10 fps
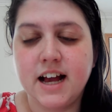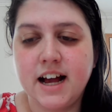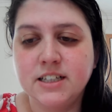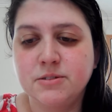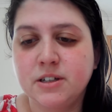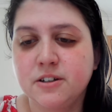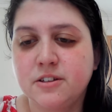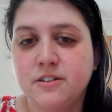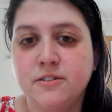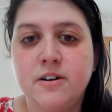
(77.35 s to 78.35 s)
as we go
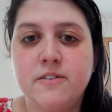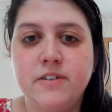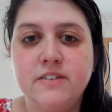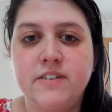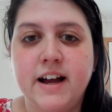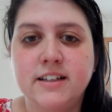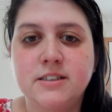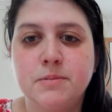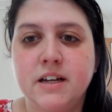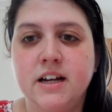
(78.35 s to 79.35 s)
through fun facts
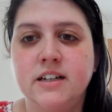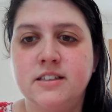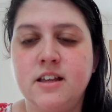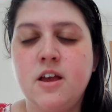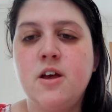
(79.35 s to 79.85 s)
because